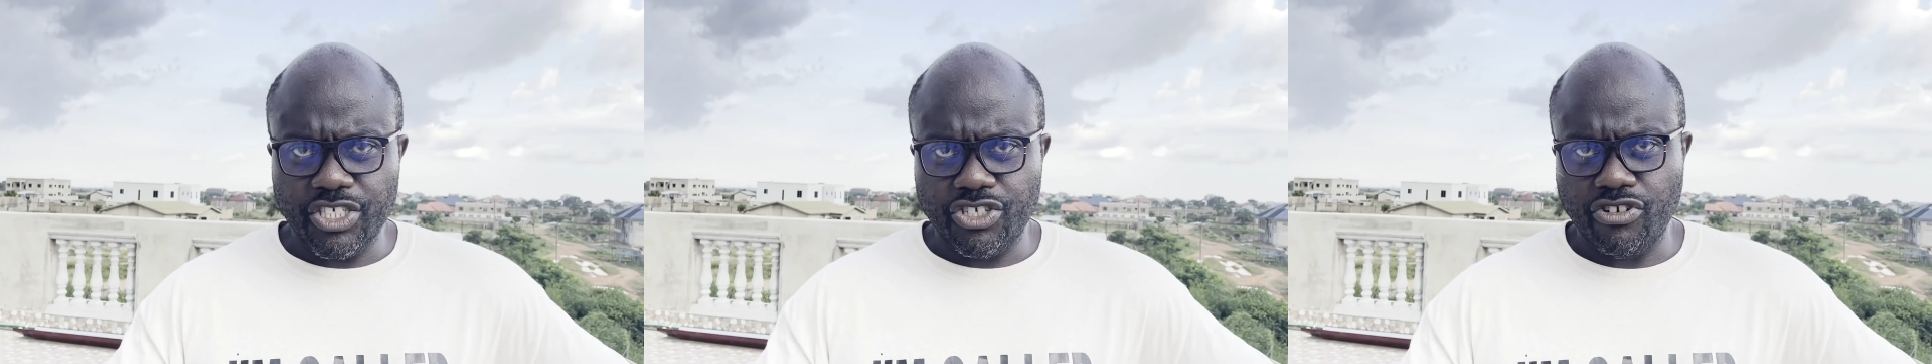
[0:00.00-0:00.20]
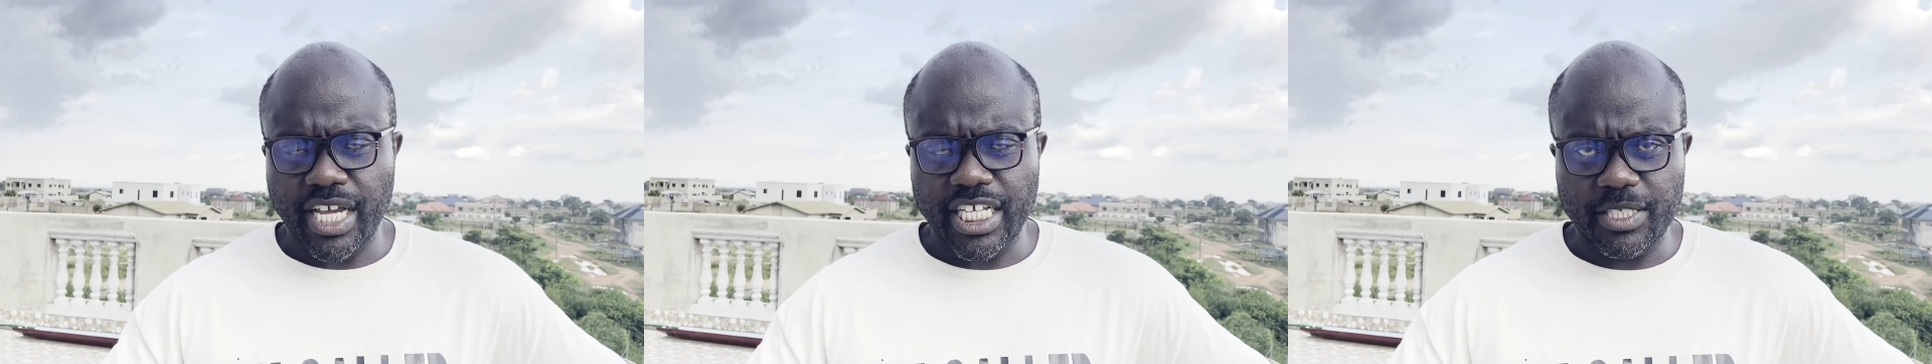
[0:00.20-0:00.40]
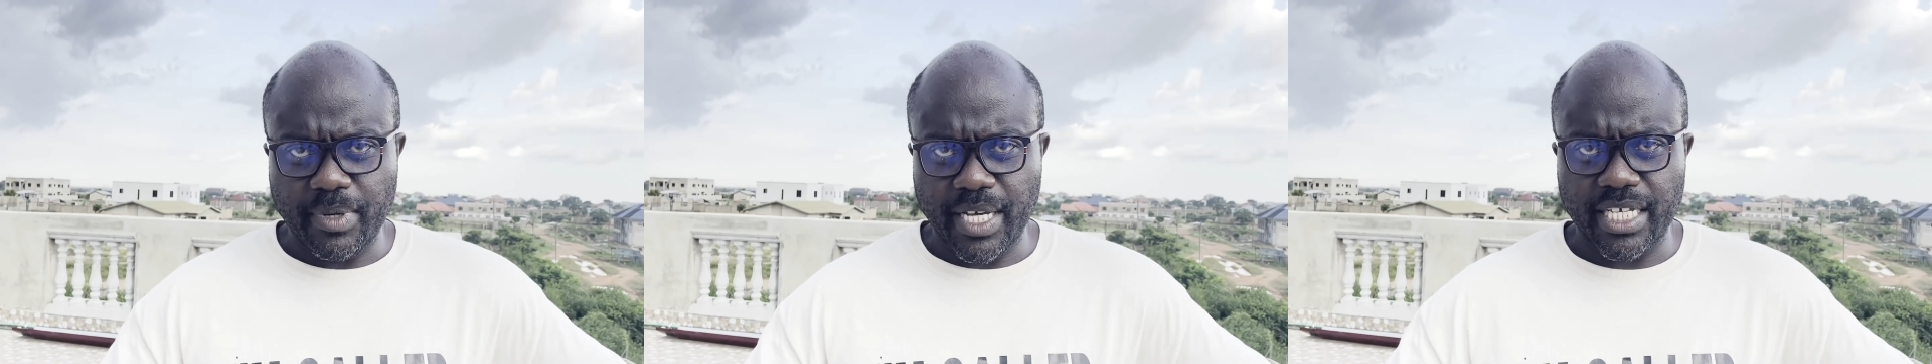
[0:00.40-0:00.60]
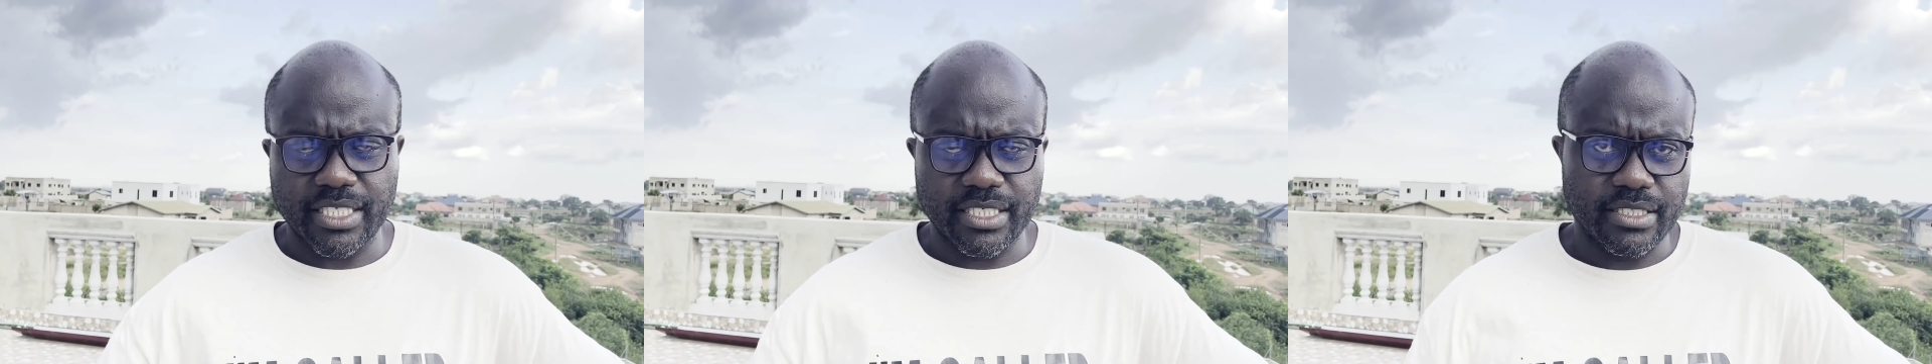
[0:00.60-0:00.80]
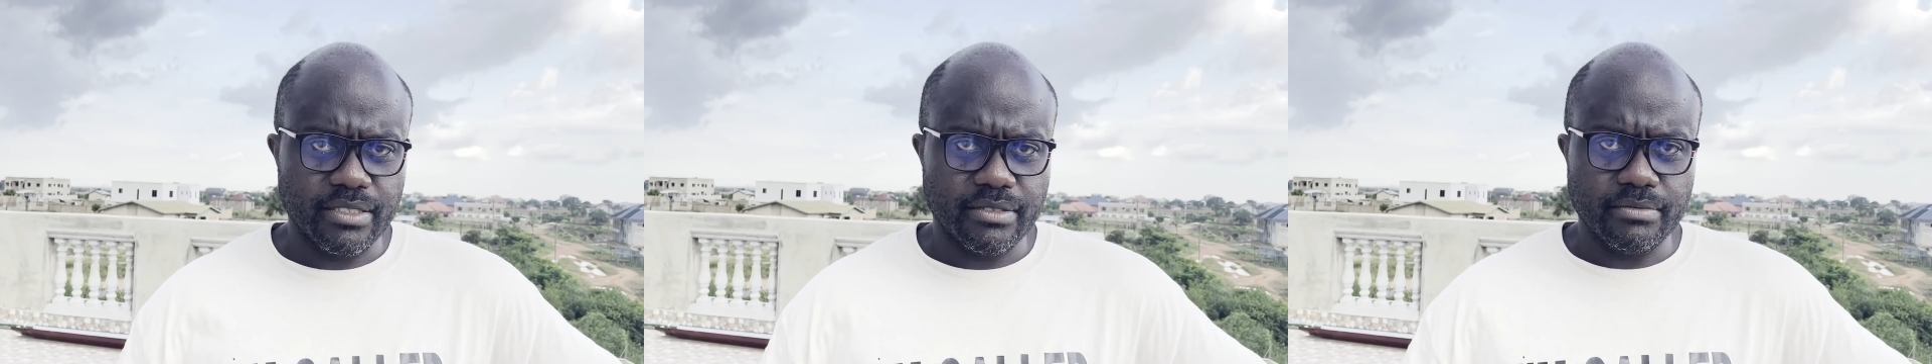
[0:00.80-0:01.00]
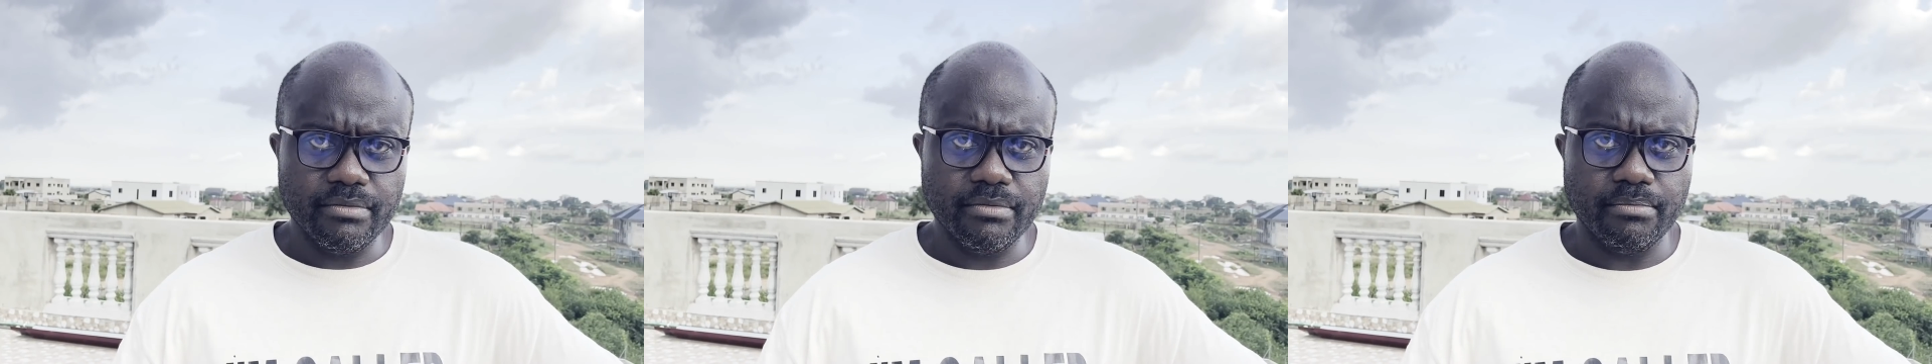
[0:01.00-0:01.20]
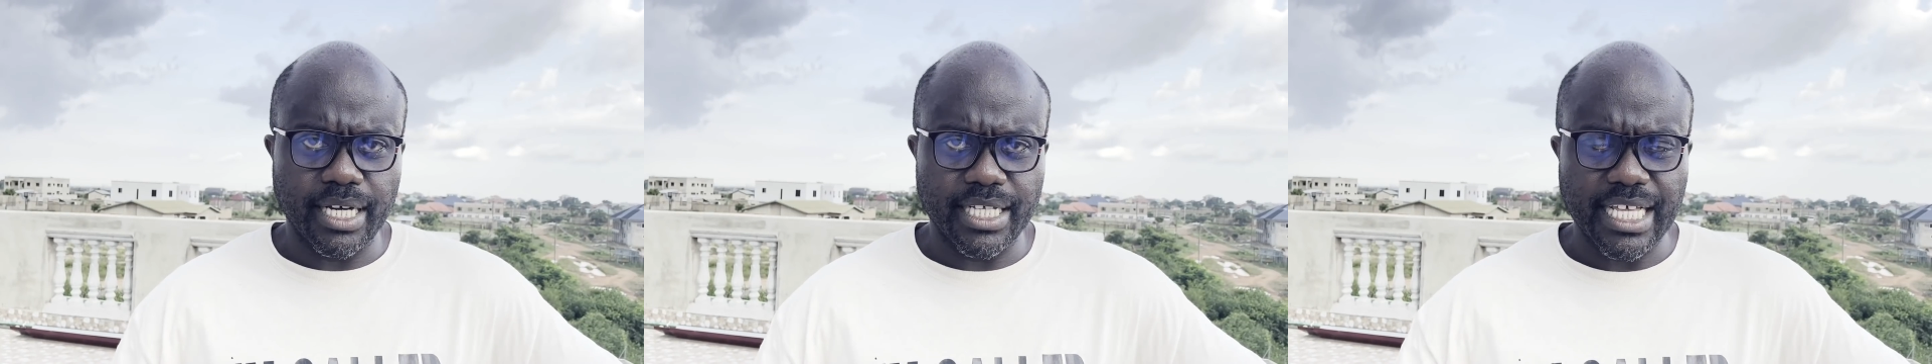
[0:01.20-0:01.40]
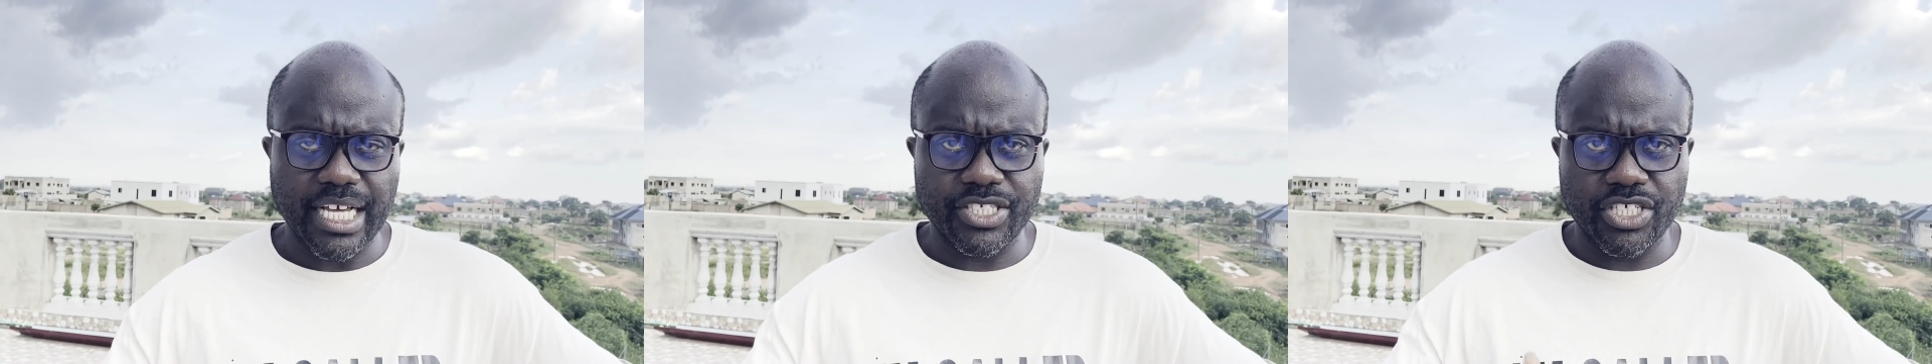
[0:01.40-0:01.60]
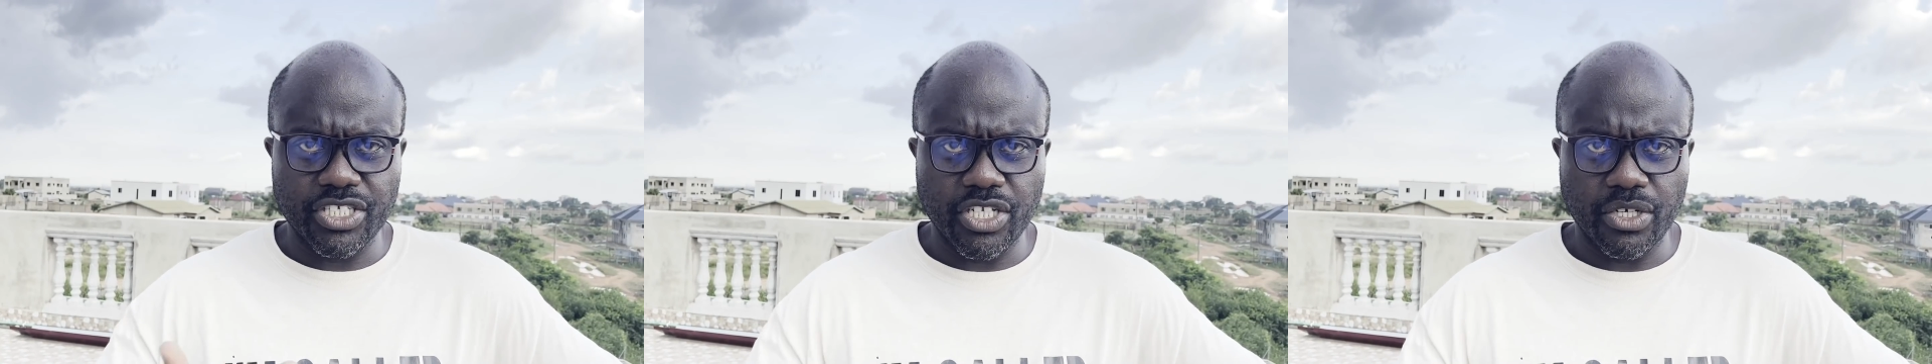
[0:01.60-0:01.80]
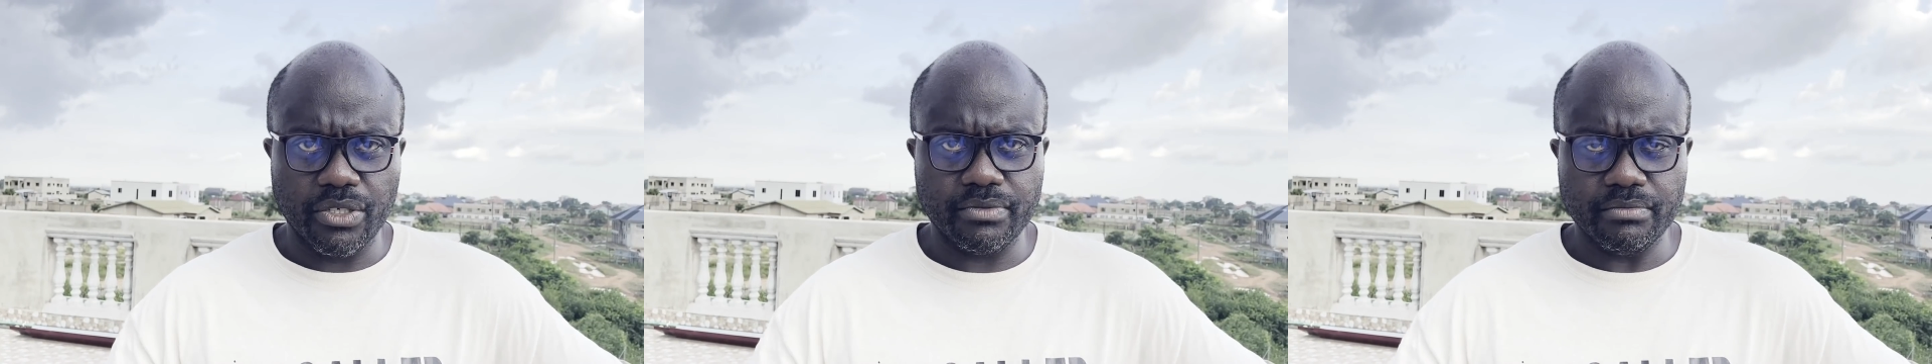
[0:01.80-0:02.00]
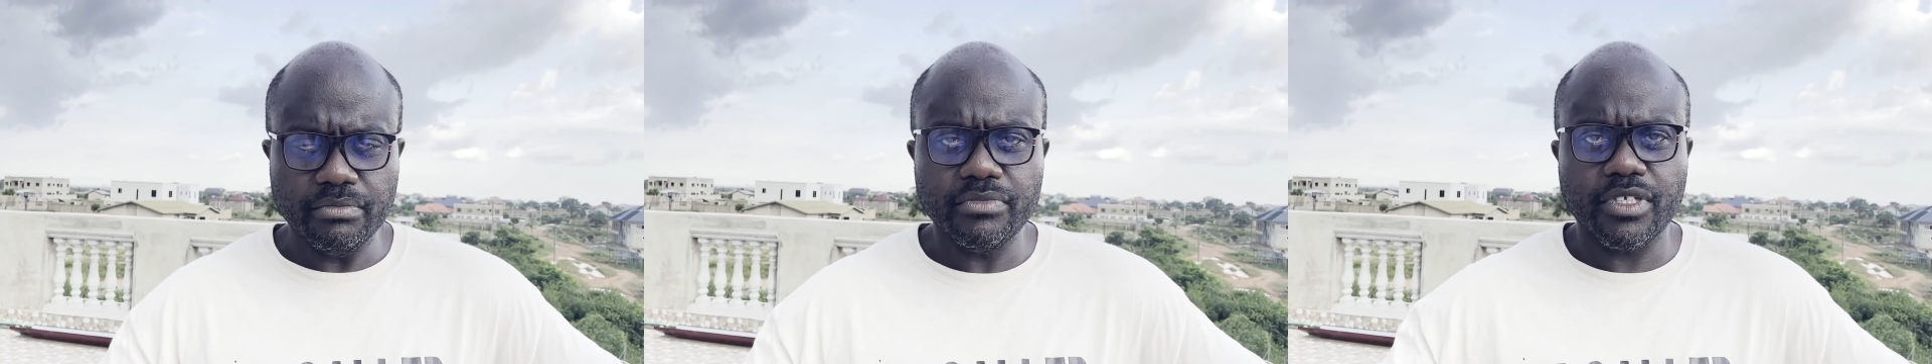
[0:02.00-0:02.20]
tradesperson, but as you know,